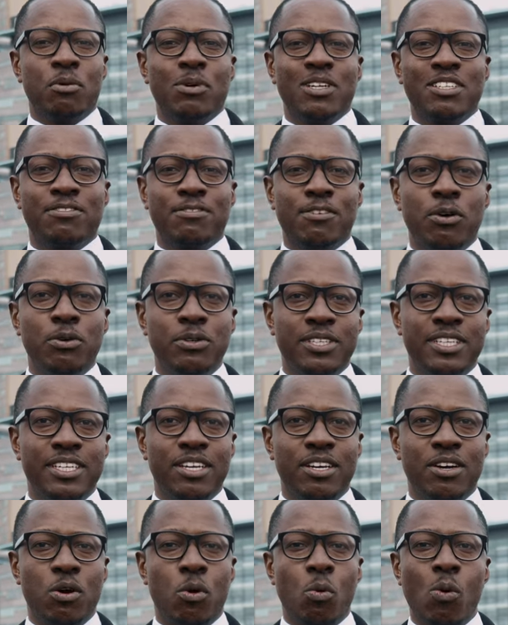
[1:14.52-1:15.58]
was
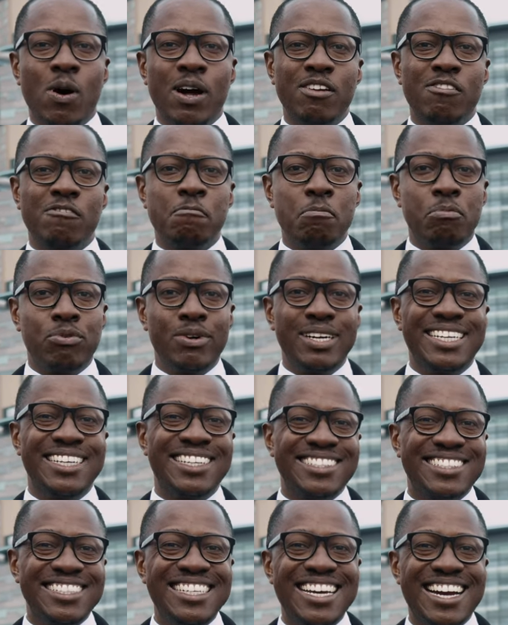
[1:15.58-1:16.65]
voted one of
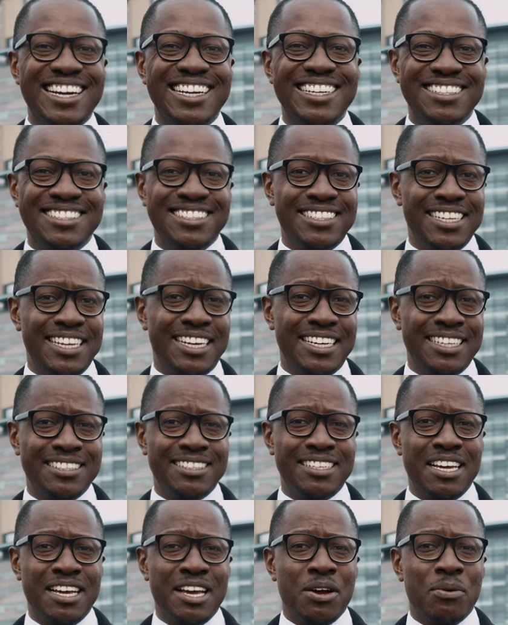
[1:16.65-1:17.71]
Britain's youngest
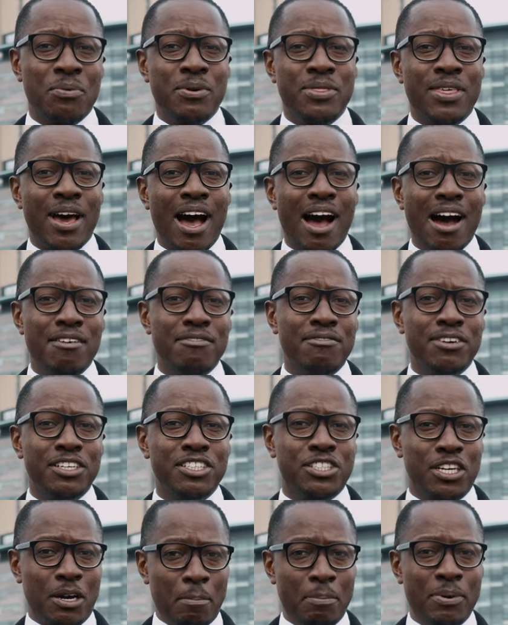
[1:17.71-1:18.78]
cities with the
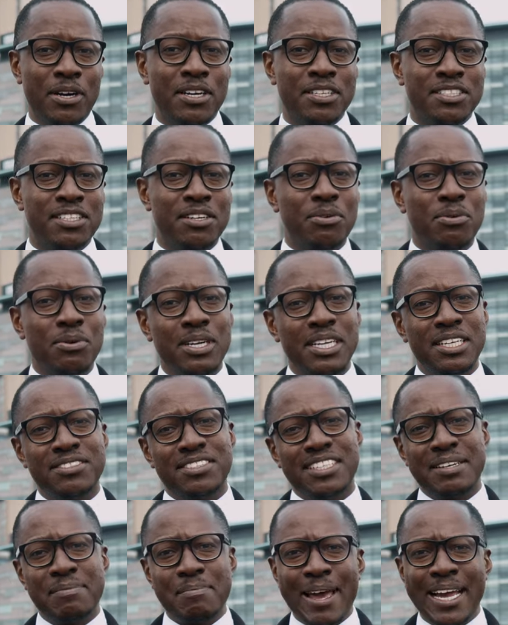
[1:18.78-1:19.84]
average person who
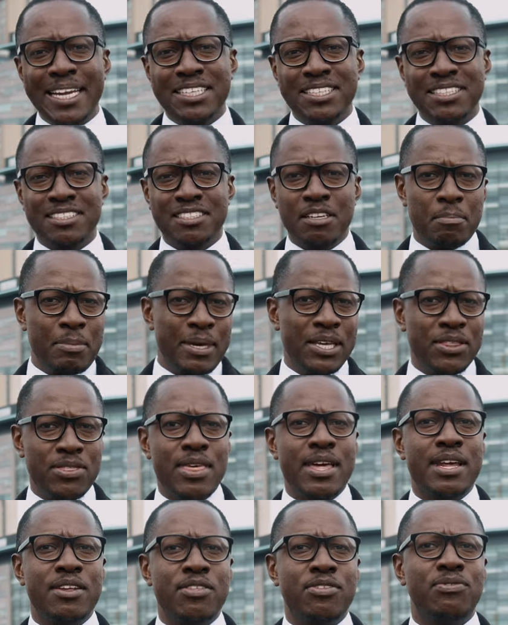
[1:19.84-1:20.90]
lives in Manchester being
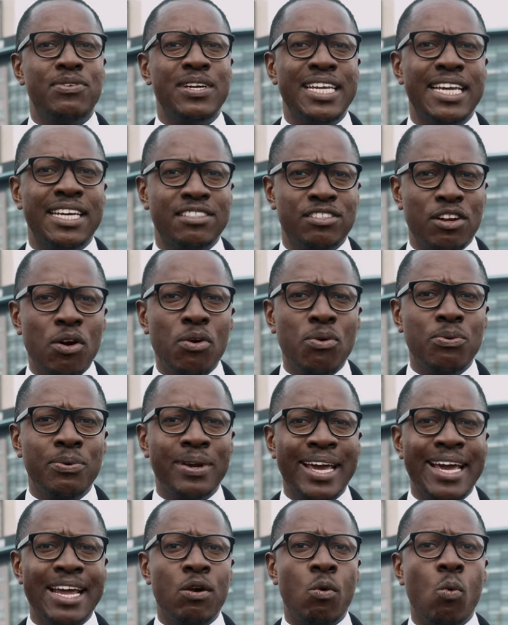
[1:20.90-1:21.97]
33 years
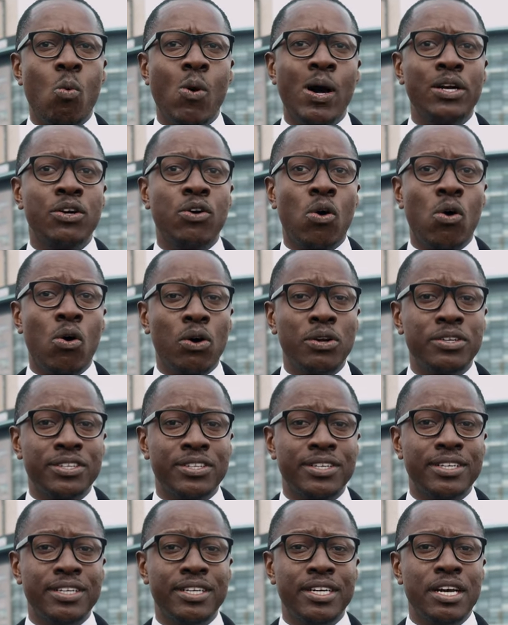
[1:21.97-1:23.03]
old and one
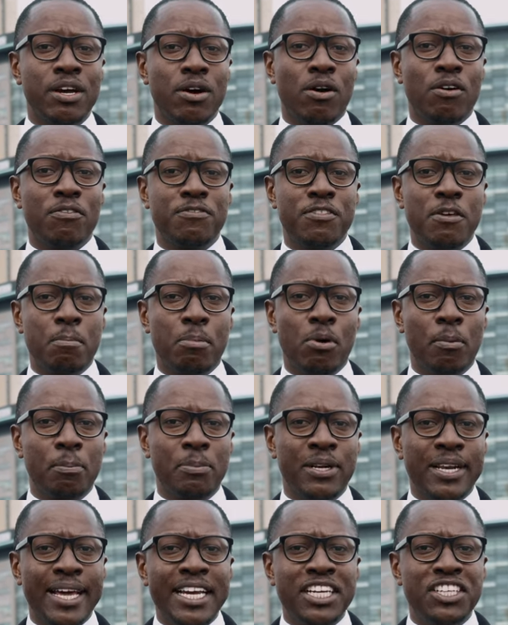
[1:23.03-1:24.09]
quarter of the
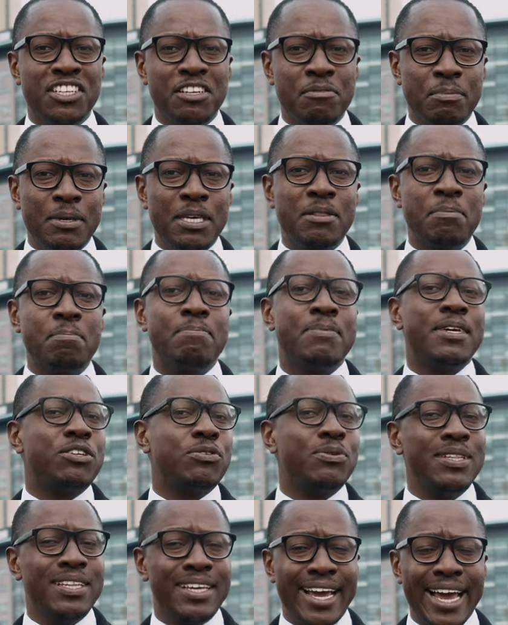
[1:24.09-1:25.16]
population being
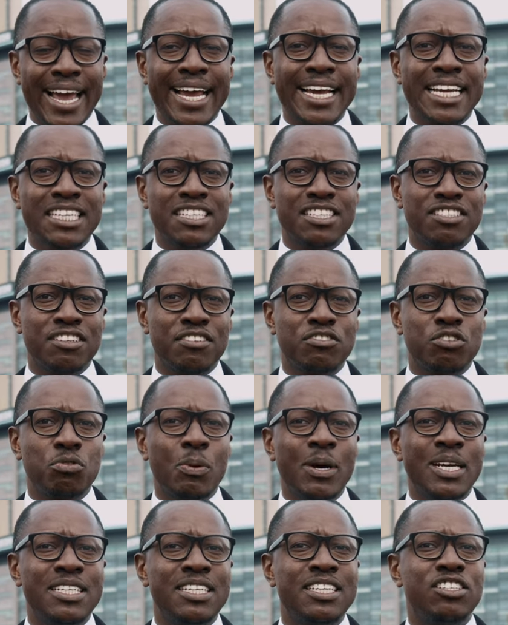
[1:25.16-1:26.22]
between the ages of
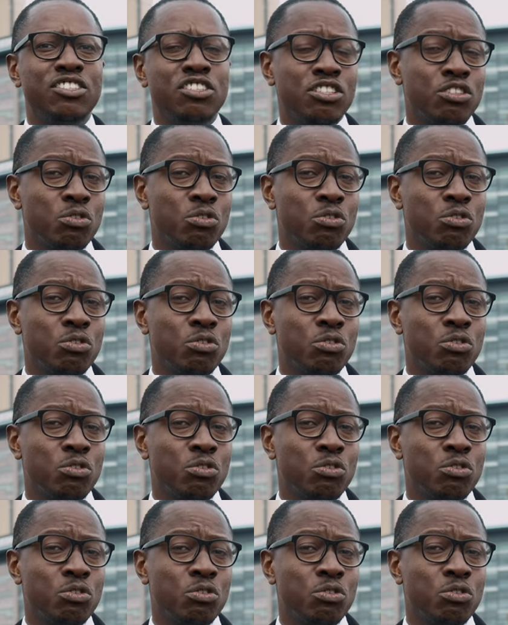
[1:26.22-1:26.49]
20 to